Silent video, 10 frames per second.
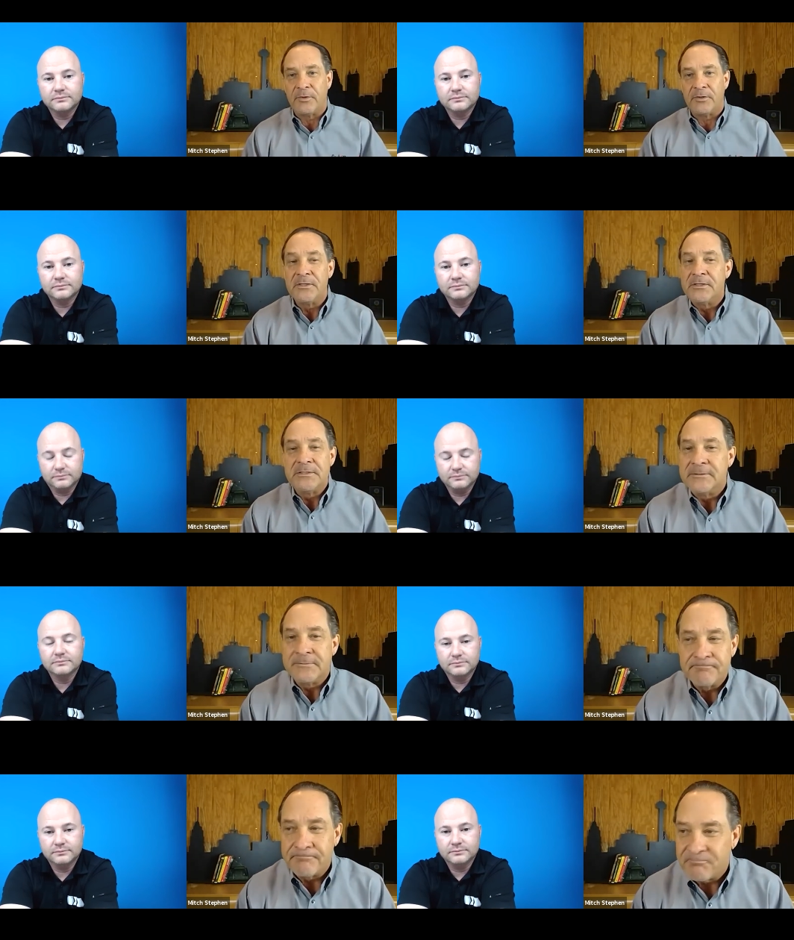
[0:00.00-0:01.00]
Speaker 1: where
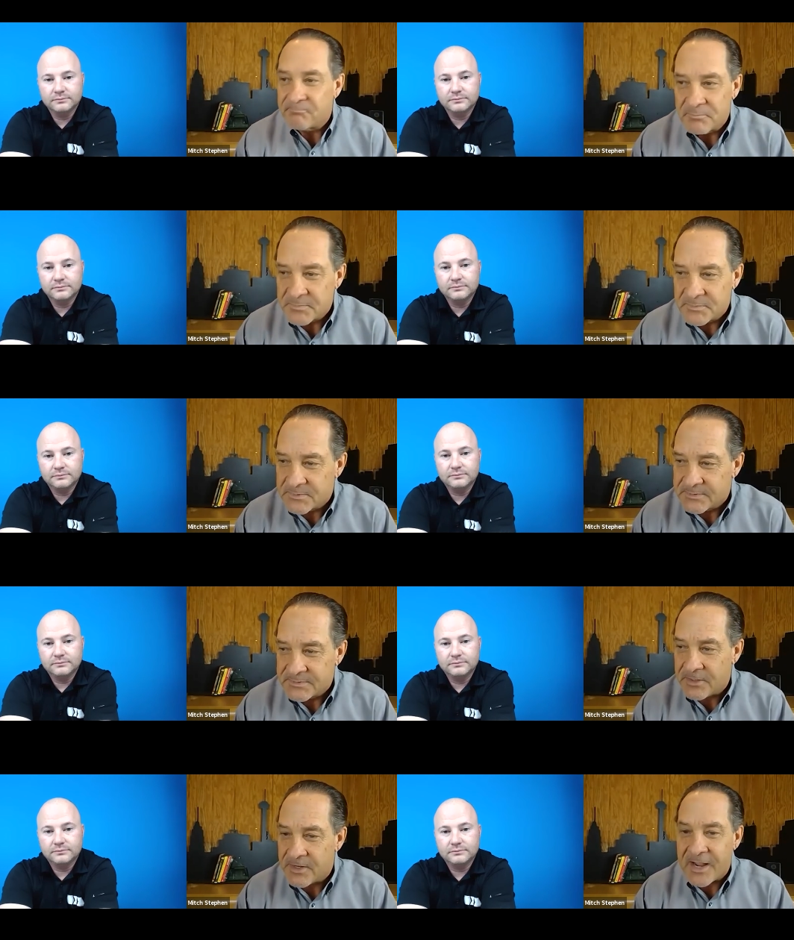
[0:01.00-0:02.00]

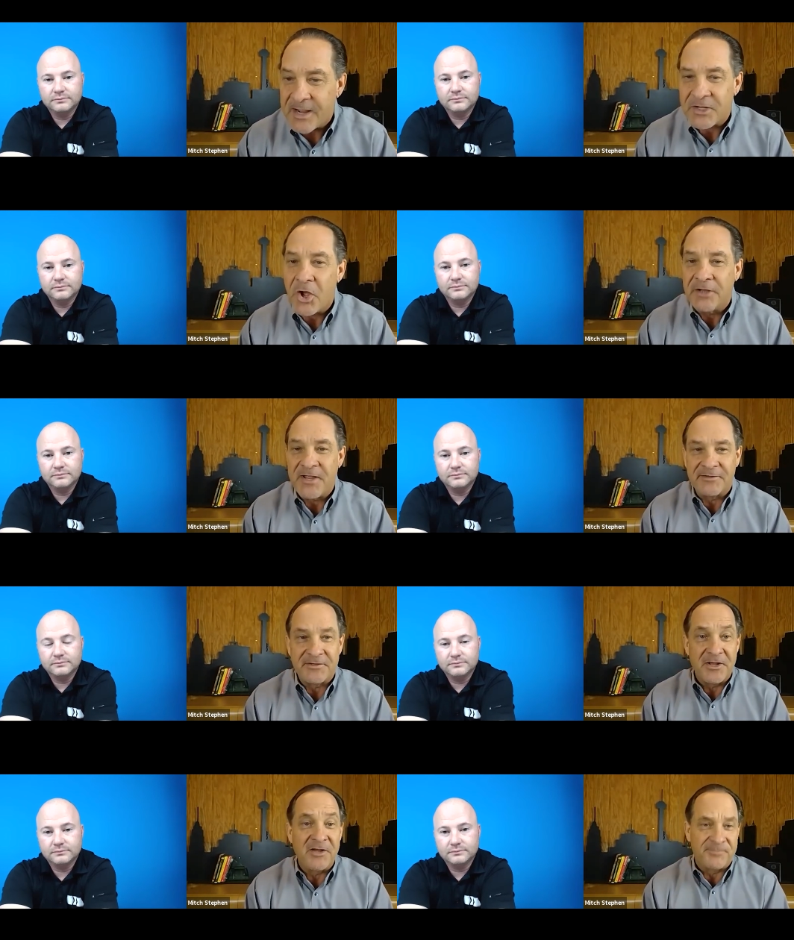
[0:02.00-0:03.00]
they're not
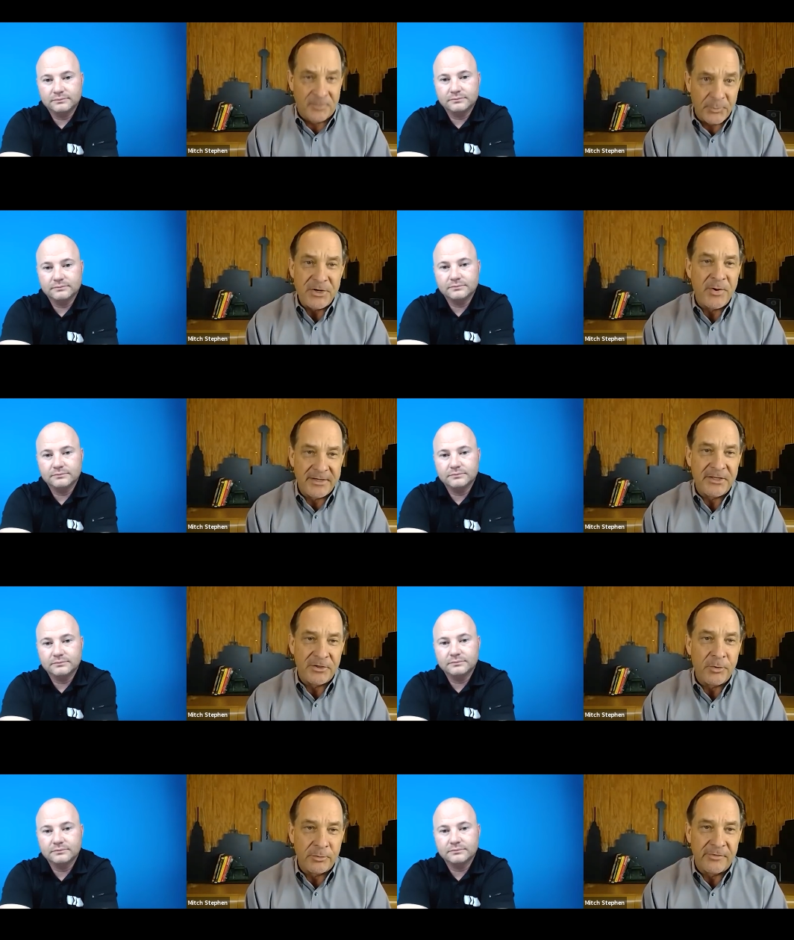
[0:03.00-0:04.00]
contacting us, but we know how to
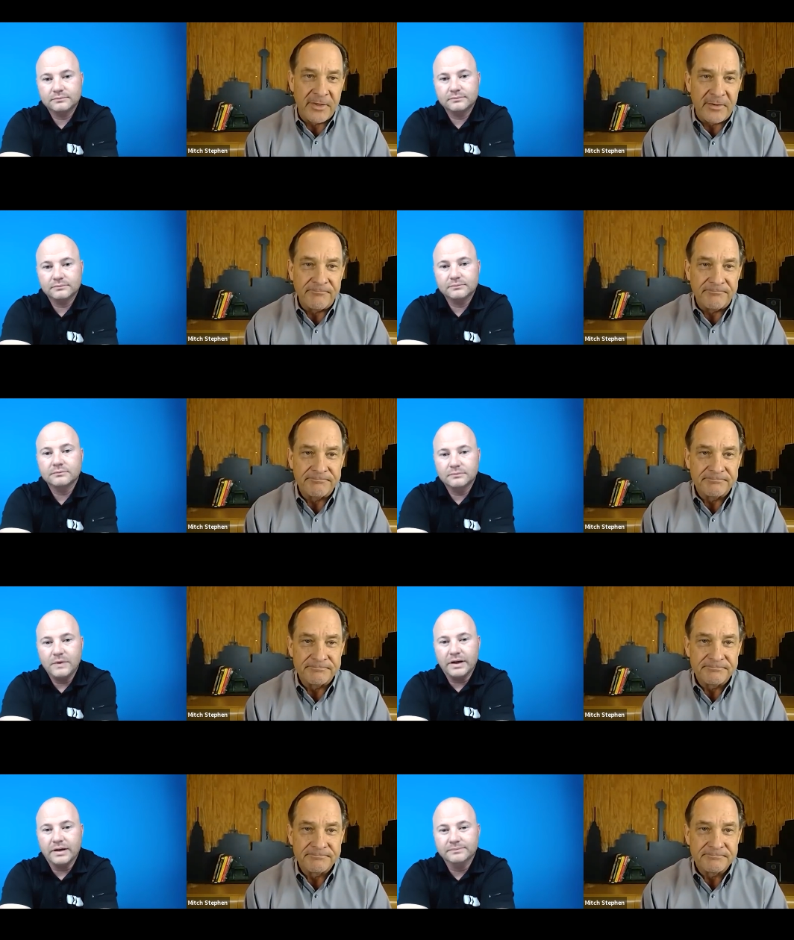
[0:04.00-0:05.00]
get a hold of them.
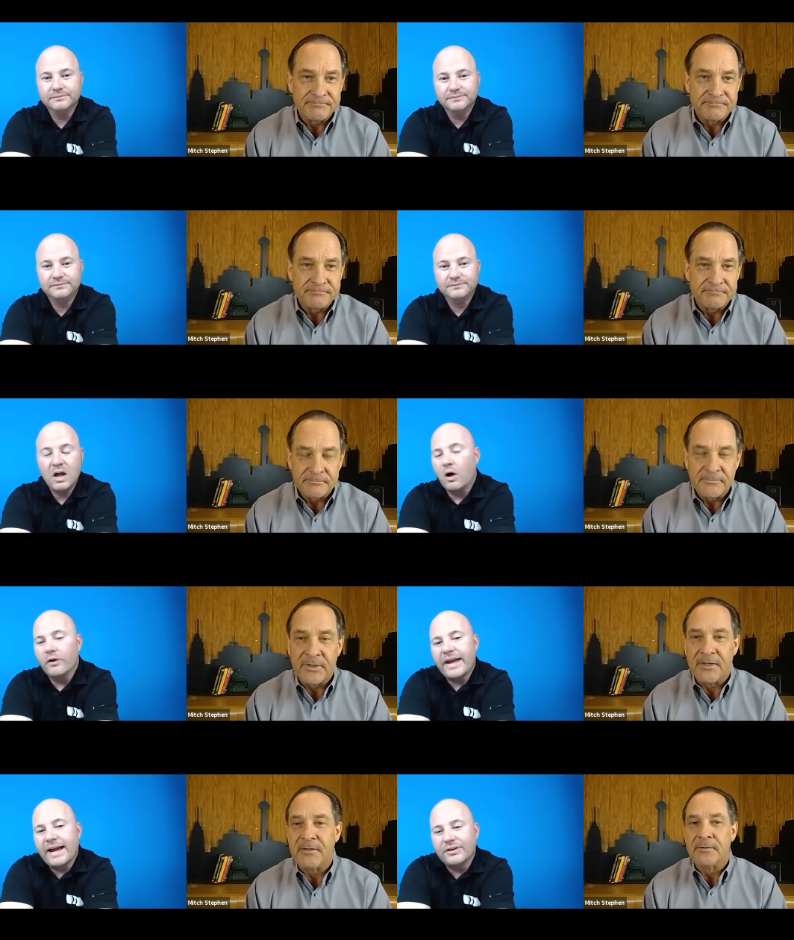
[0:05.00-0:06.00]
Yeah. All
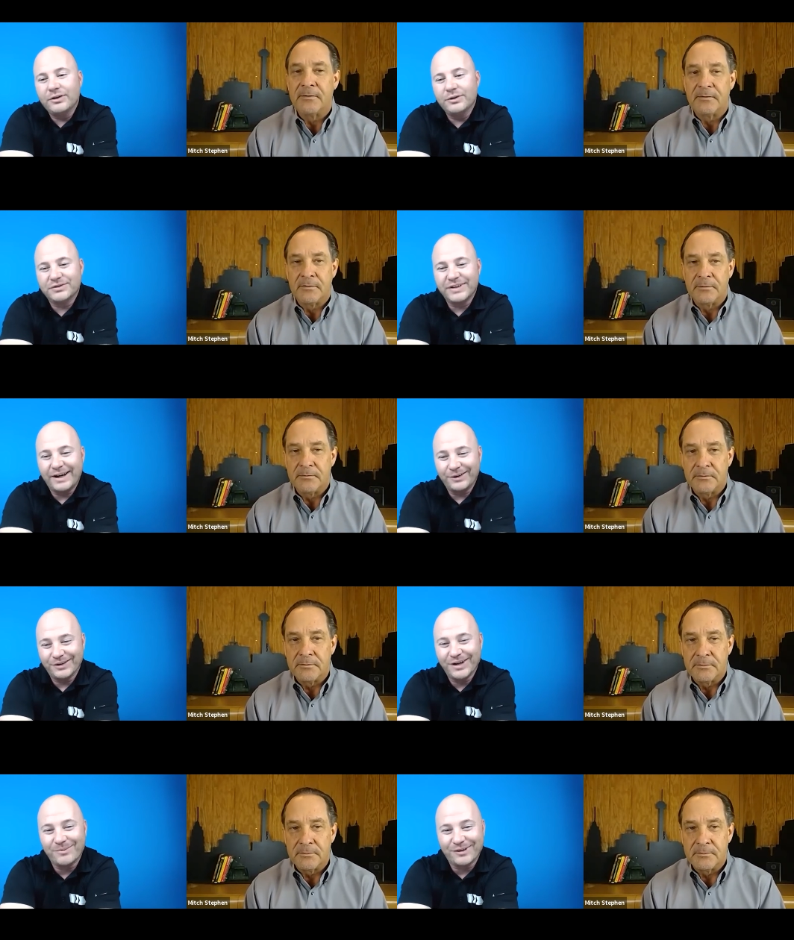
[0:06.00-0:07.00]
Speaker 2: they have to do is dial a
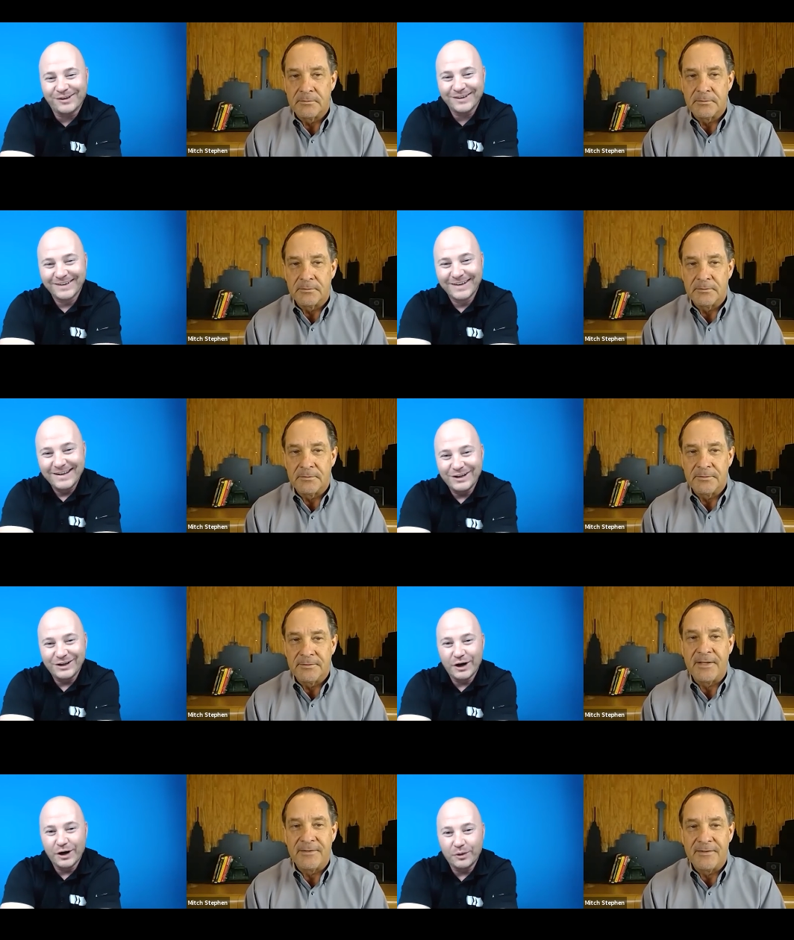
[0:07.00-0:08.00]
number. You
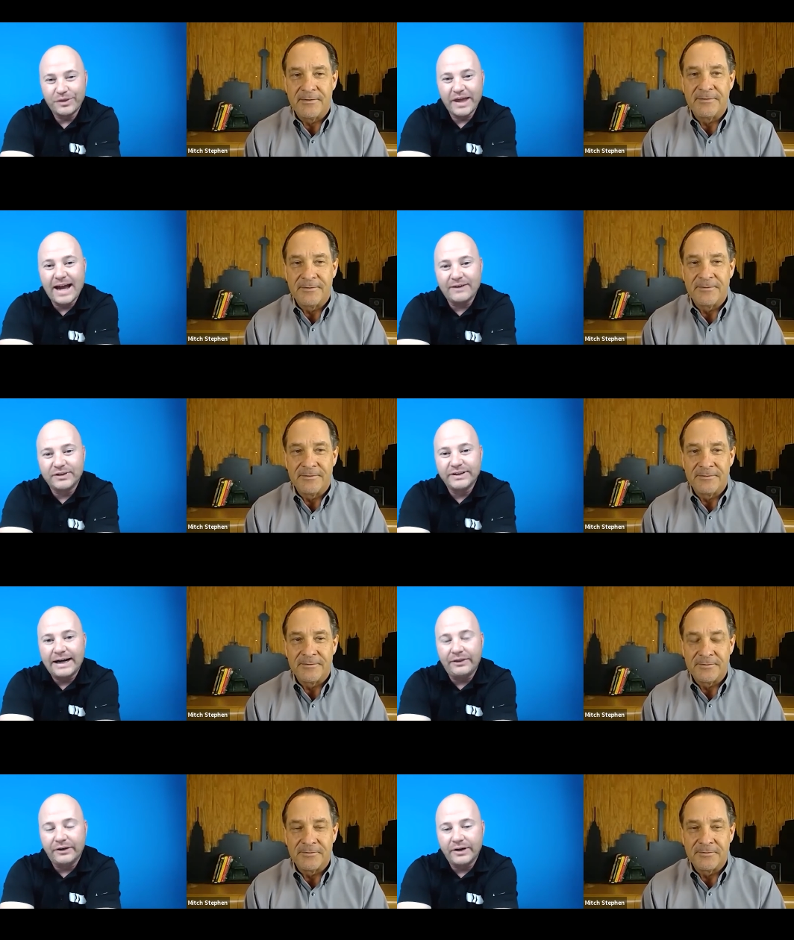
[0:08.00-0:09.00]
know, yeah. they have to
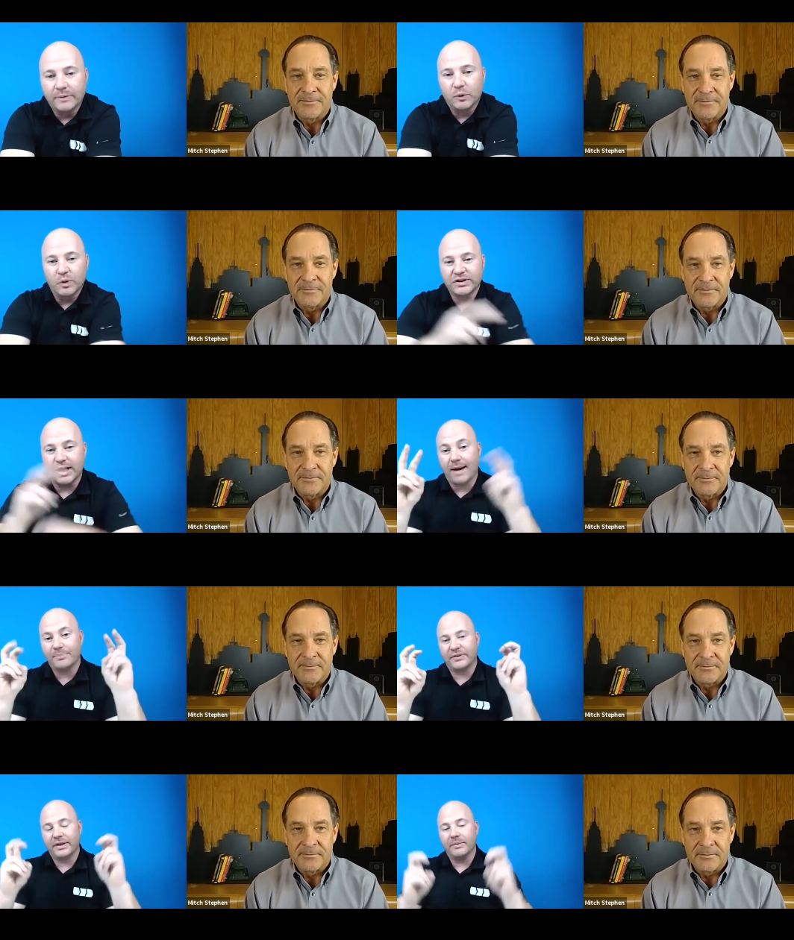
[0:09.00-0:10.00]
dial the number which
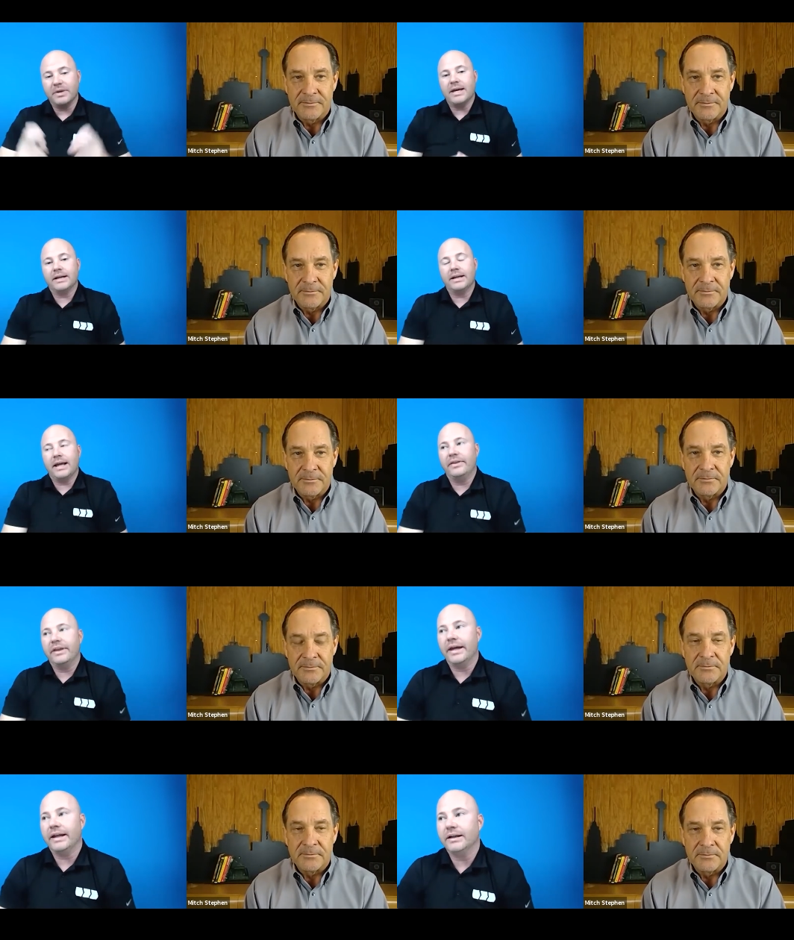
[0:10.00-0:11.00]
opts them in, and
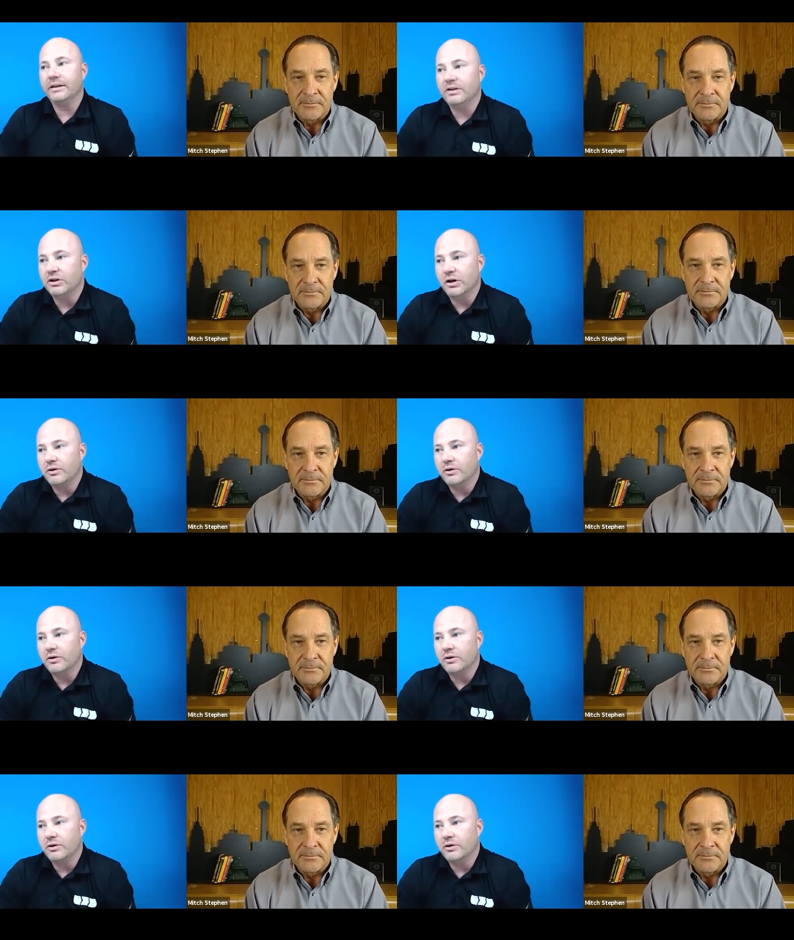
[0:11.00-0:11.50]
then, you know,